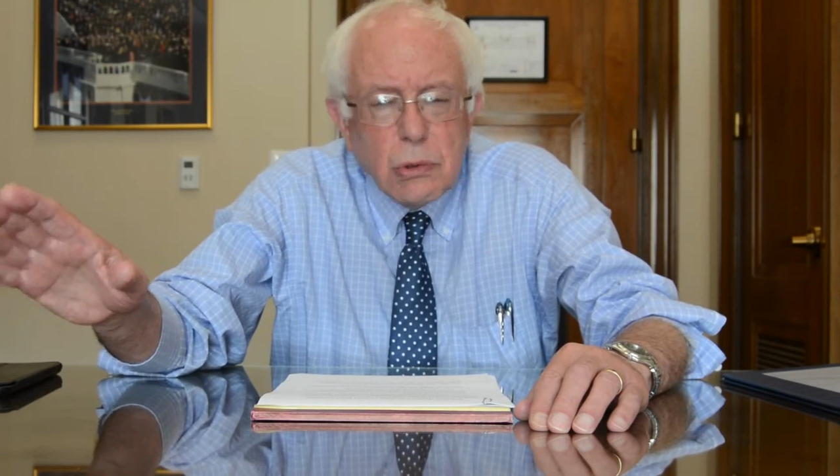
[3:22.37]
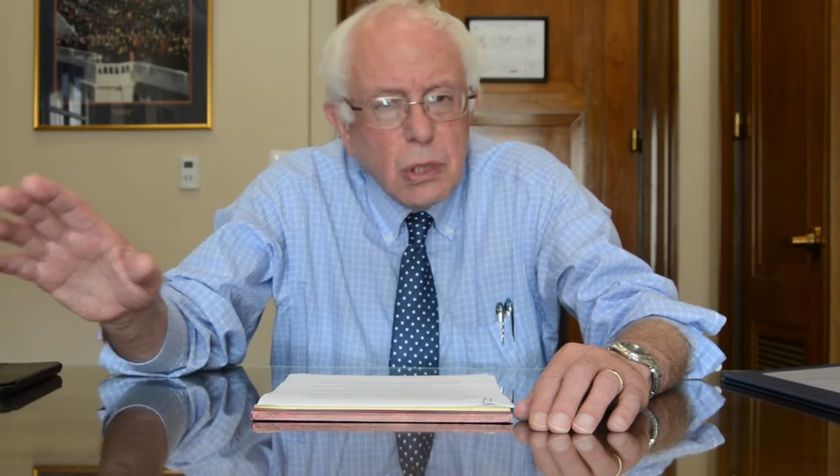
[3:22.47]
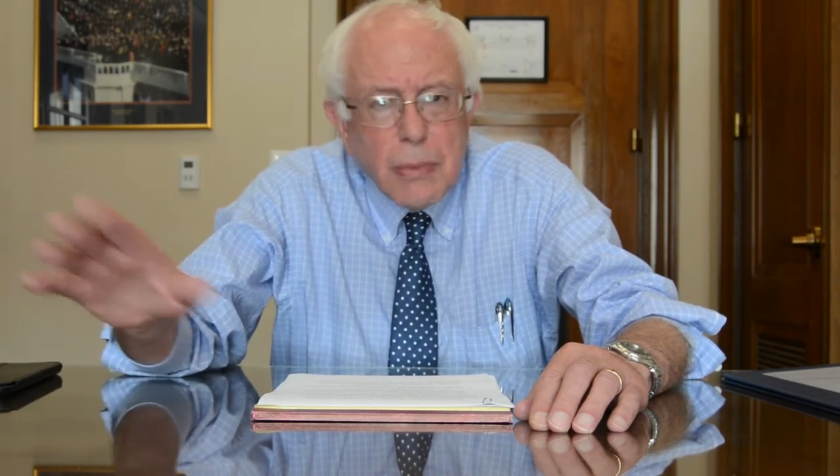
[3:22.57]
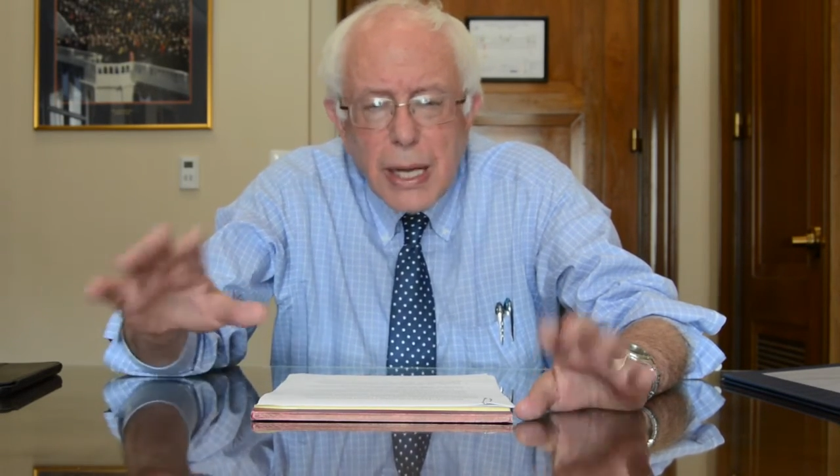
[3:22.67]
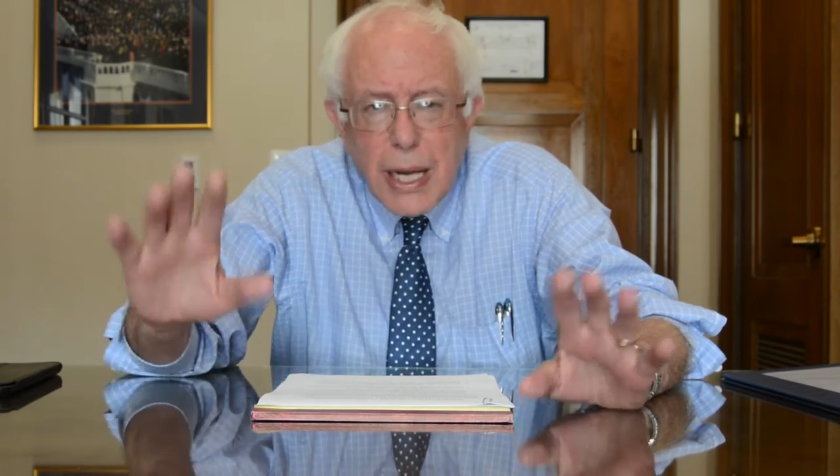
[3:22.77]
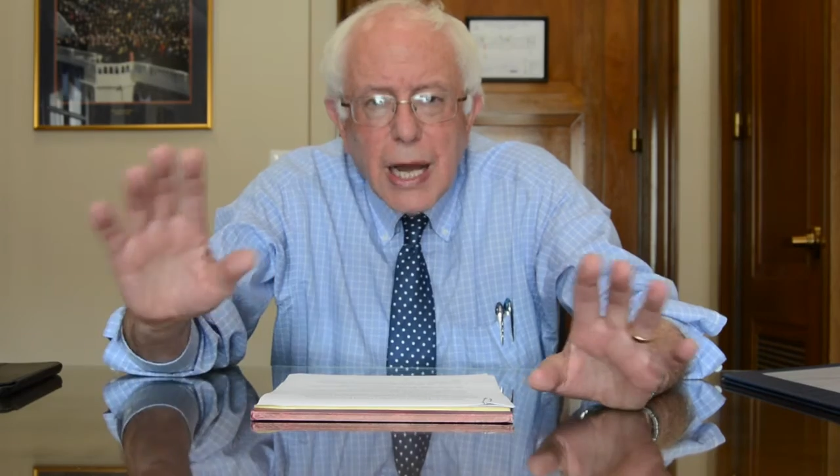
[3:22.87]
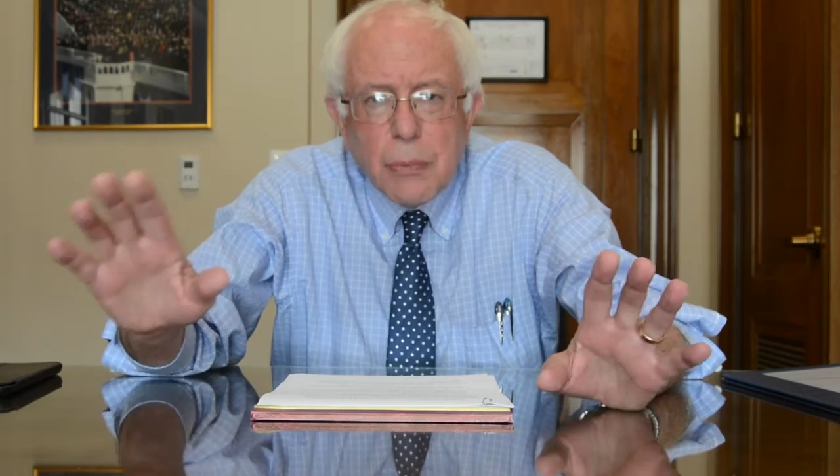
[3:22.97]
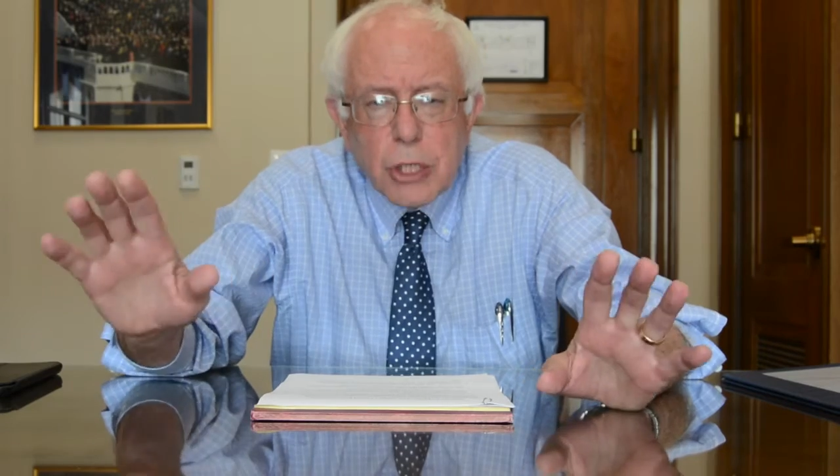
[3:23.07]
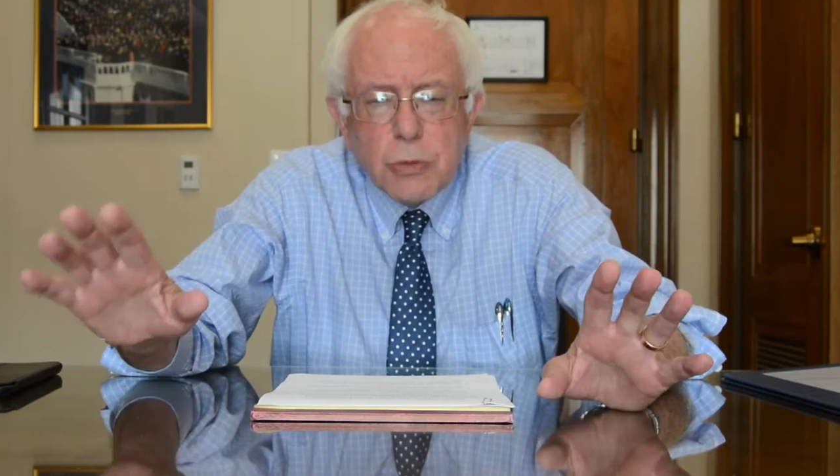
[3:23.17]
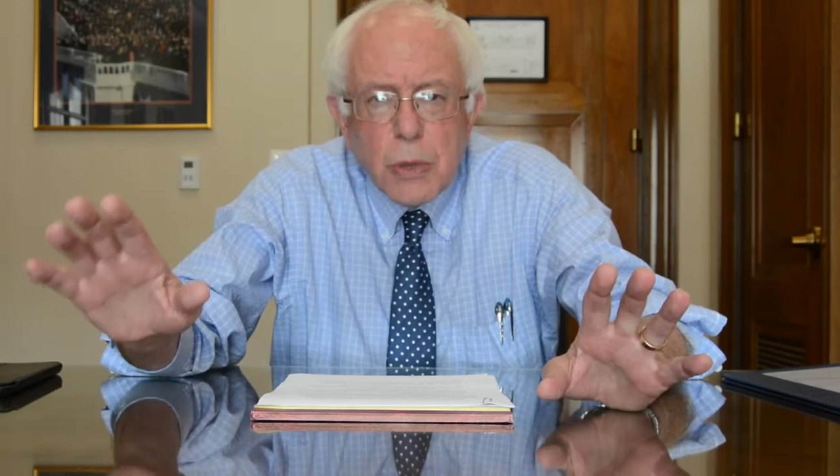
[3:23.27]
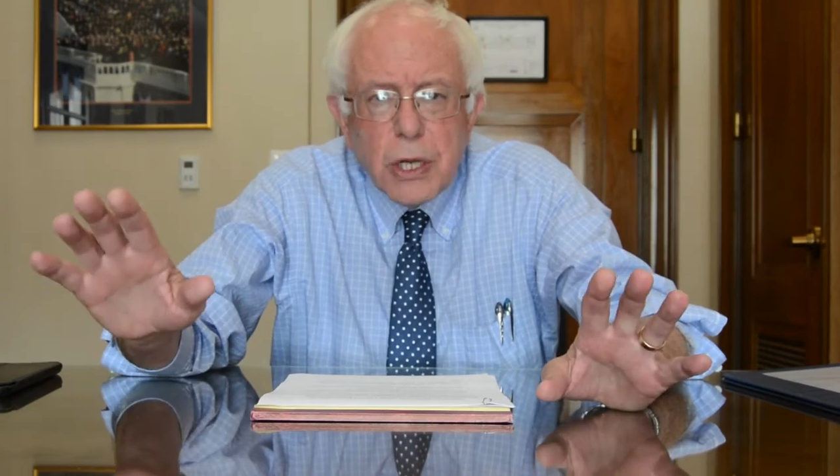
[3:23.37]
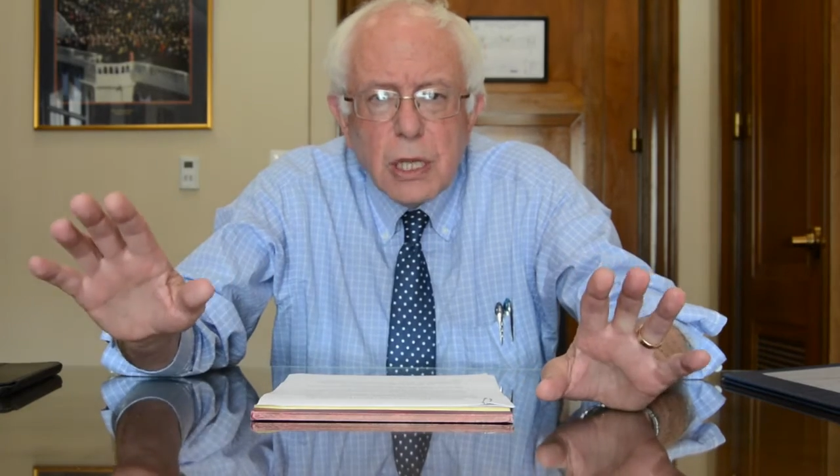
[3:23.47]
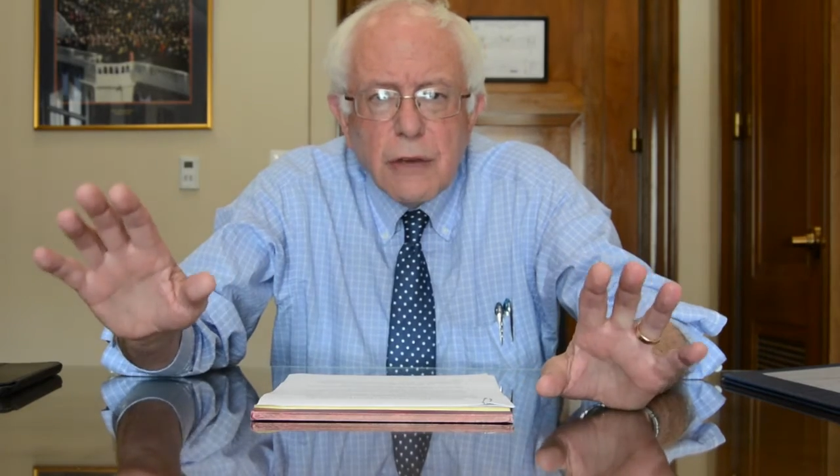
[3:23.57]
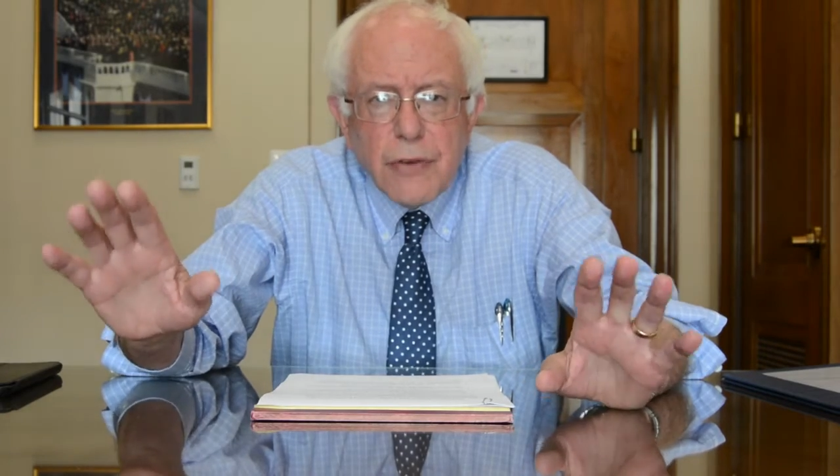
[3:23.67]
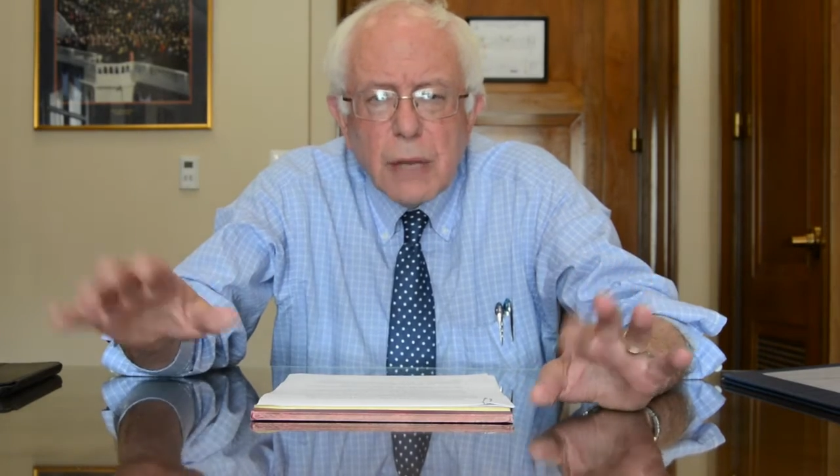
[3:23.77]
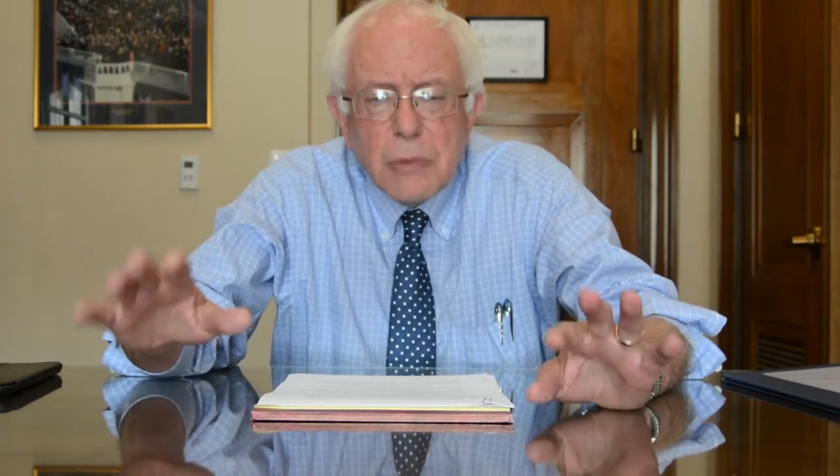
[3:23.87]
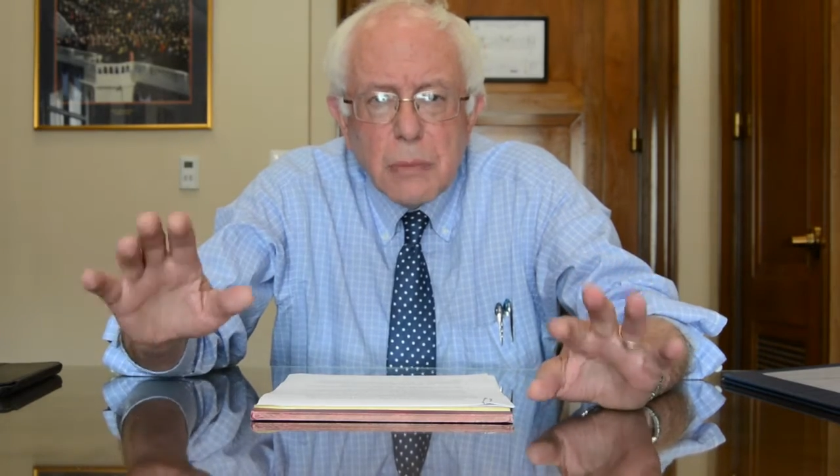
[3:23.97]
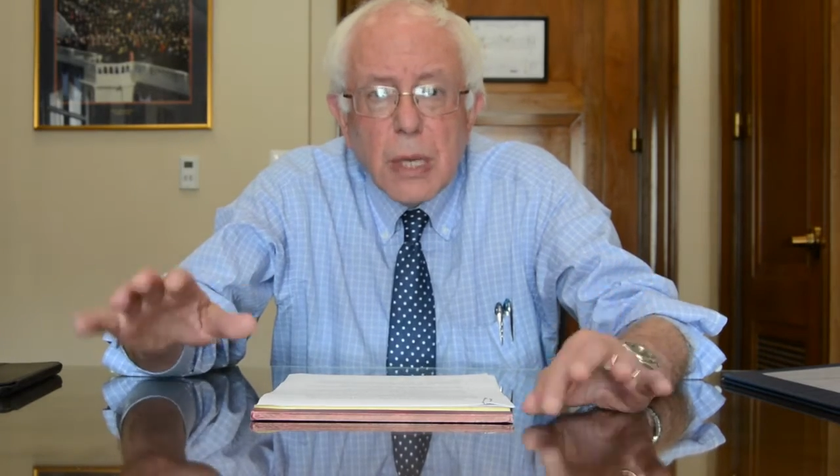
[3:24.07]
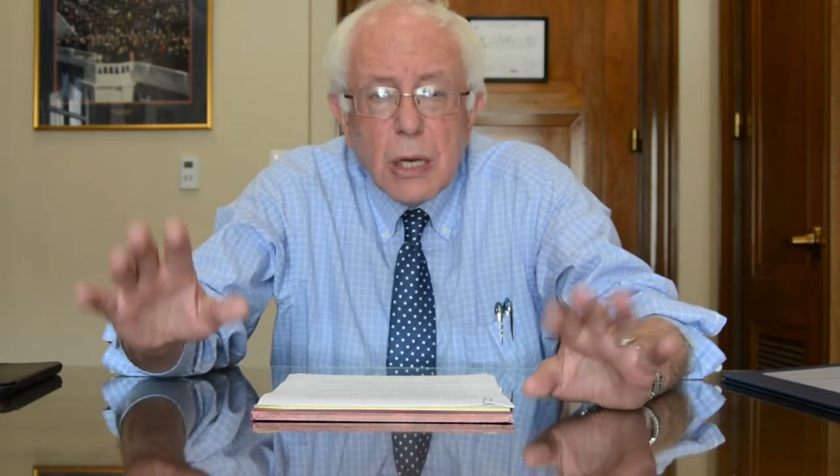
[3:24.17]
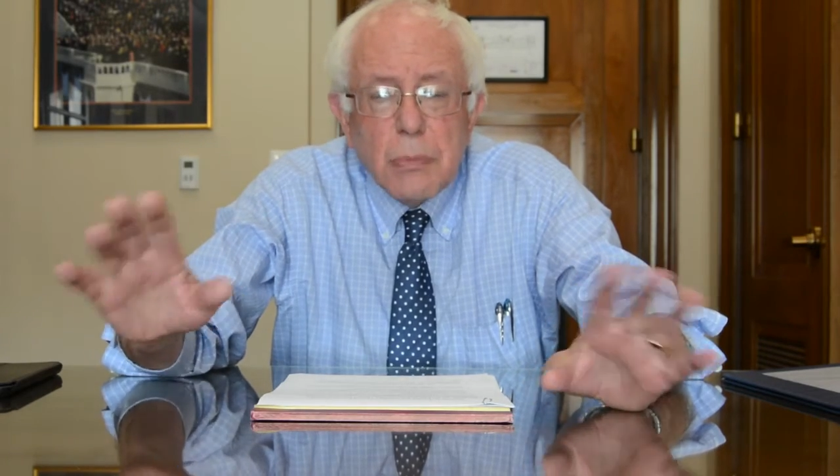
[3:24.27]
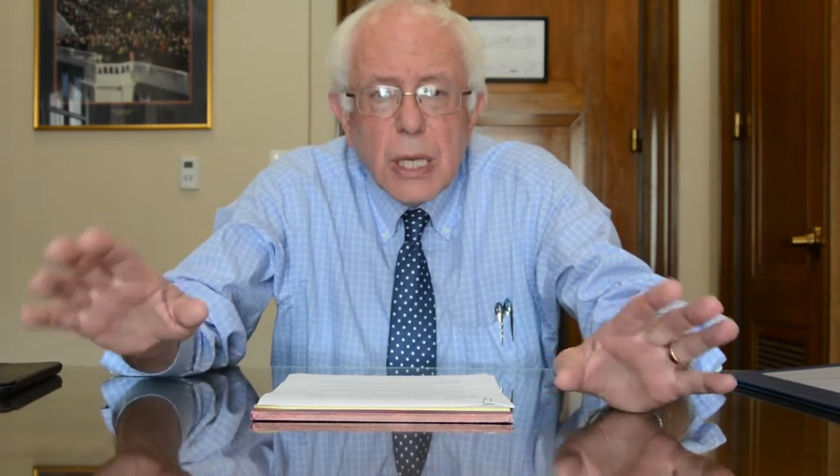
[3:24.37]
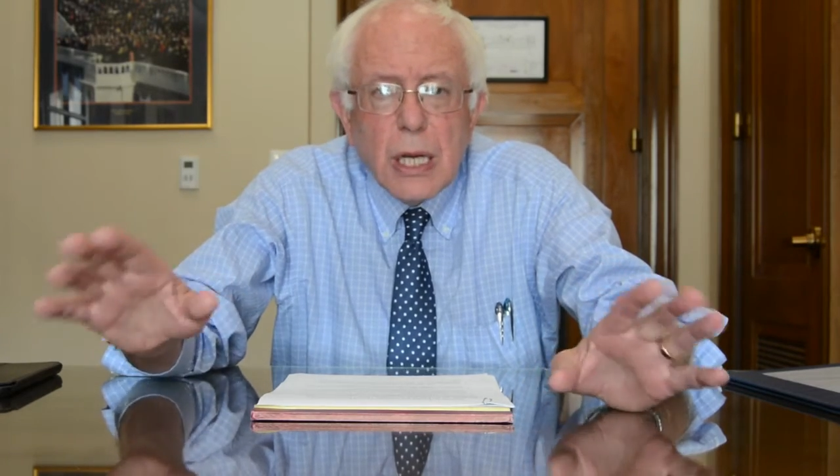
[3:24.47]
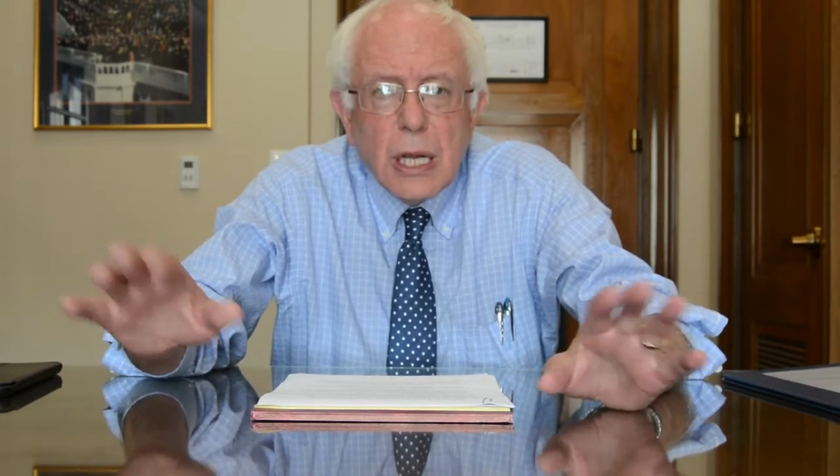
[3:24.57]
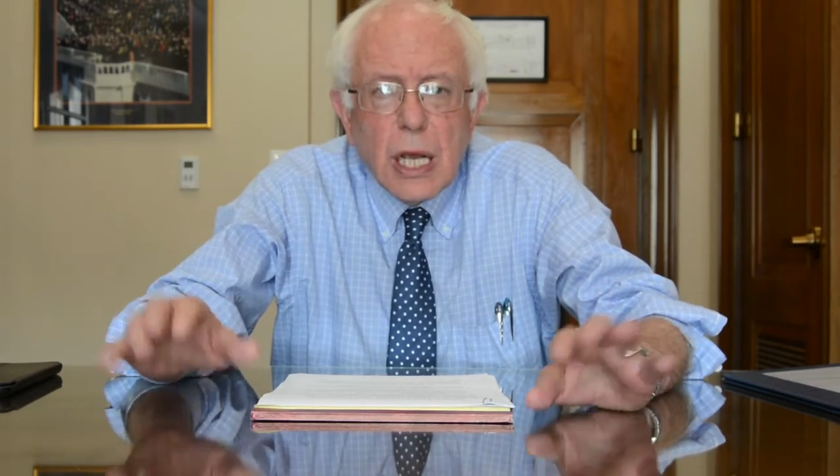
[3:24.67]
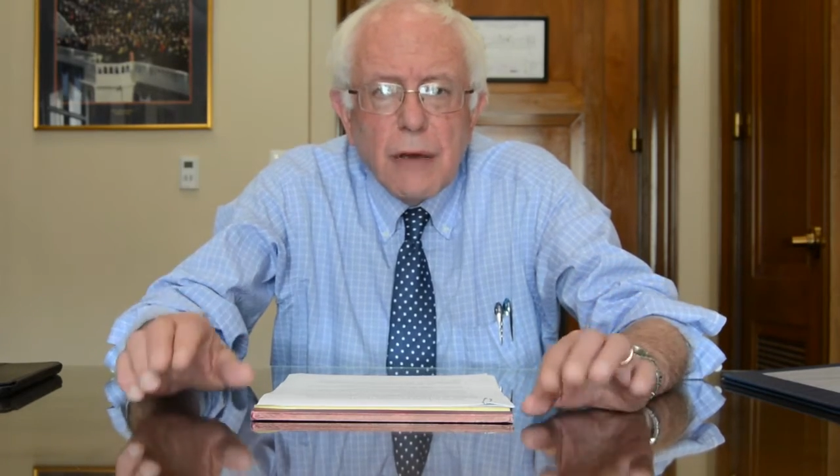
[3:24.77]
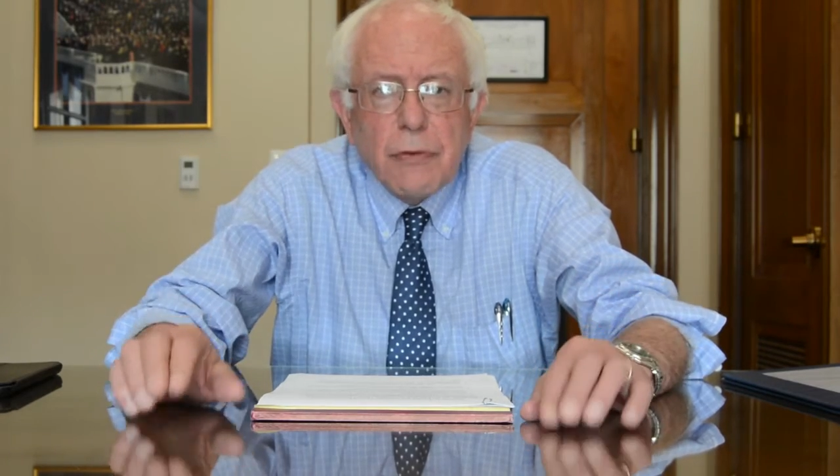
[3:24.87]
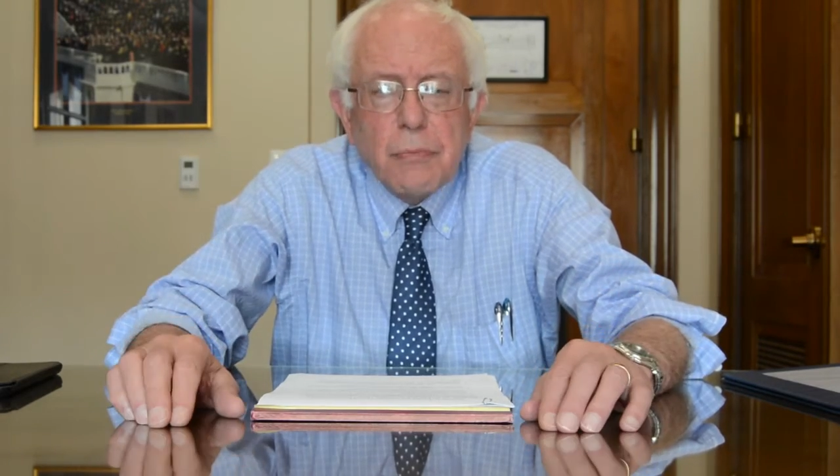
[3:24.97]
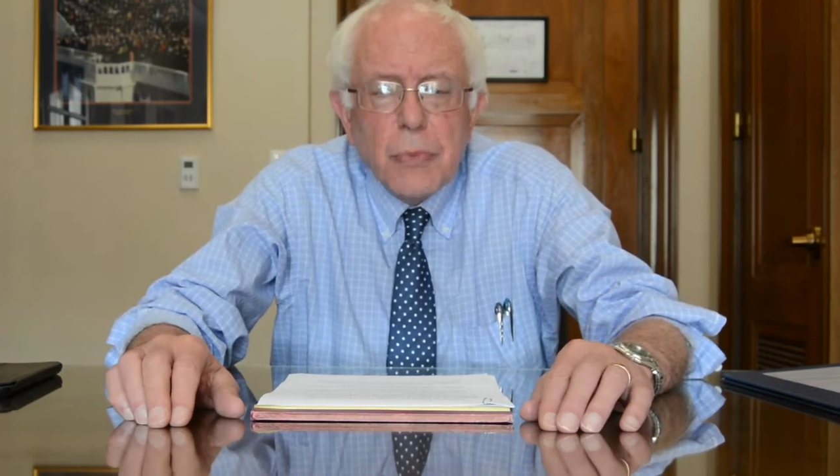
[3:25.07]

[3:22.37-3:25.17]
no matter how much money their family may or may not have.